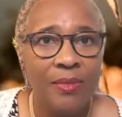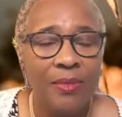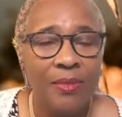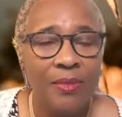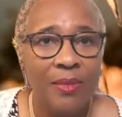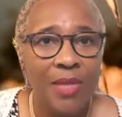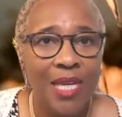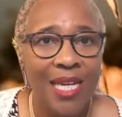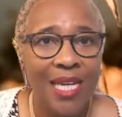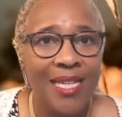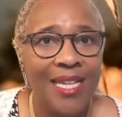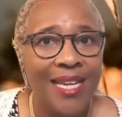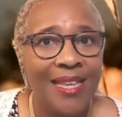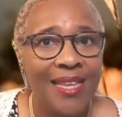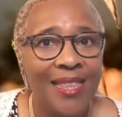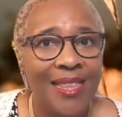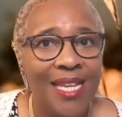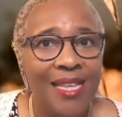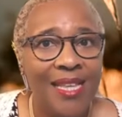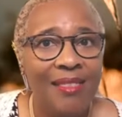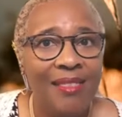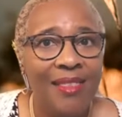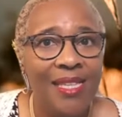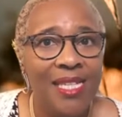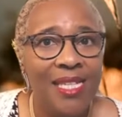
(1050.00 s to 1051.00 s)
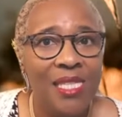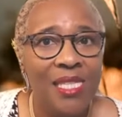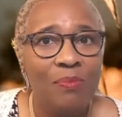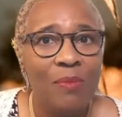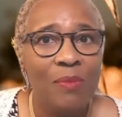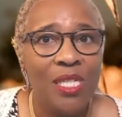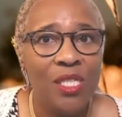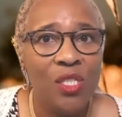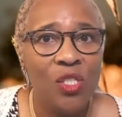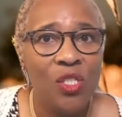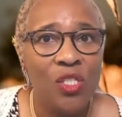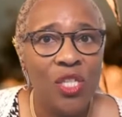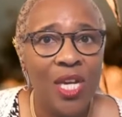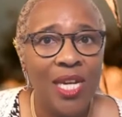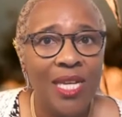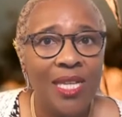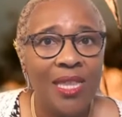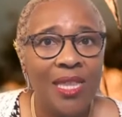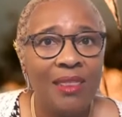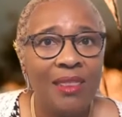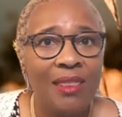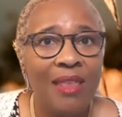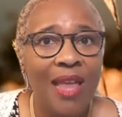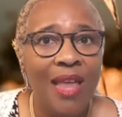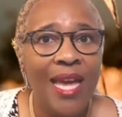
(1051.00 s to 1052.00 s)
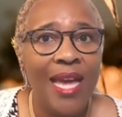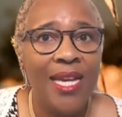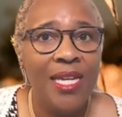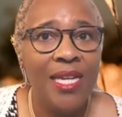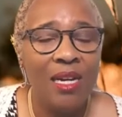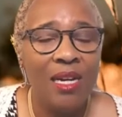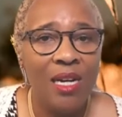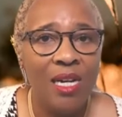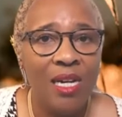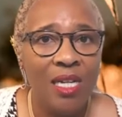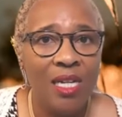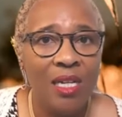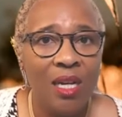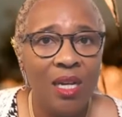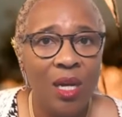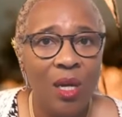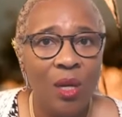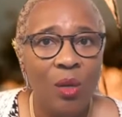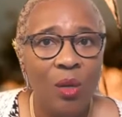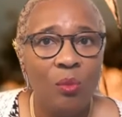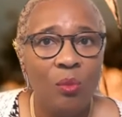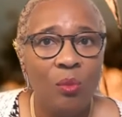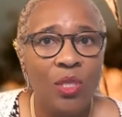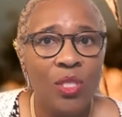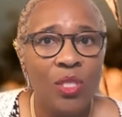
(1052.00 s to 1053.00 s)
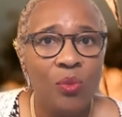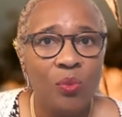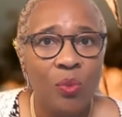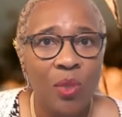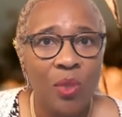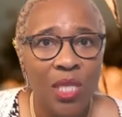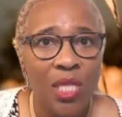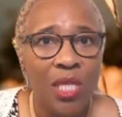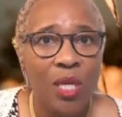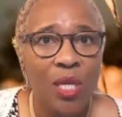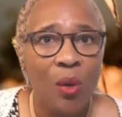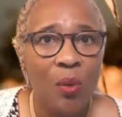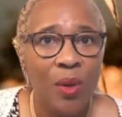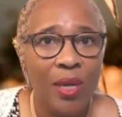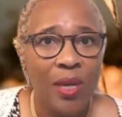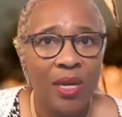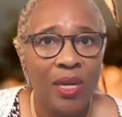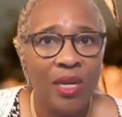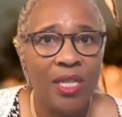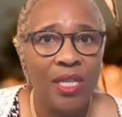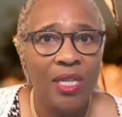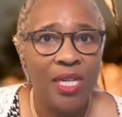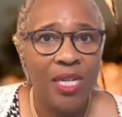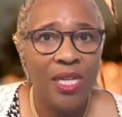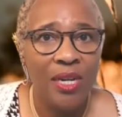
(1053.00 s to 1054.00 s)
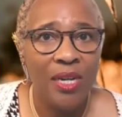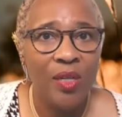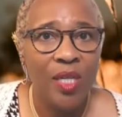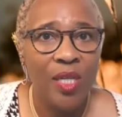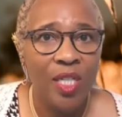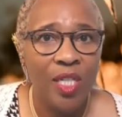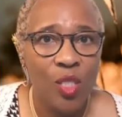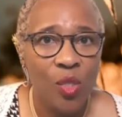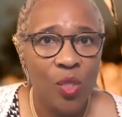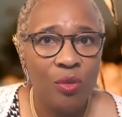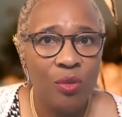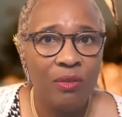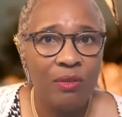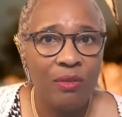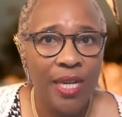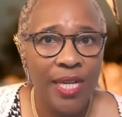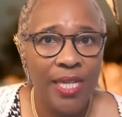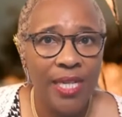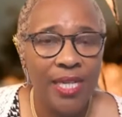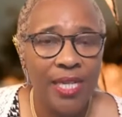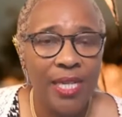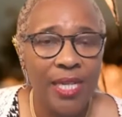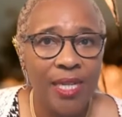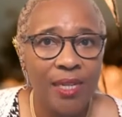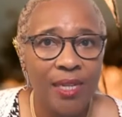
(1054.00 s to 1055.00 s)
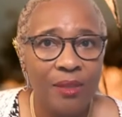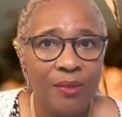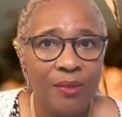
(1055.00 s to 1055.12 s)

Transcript: And I think this may shed light on what's really going on in our country right now.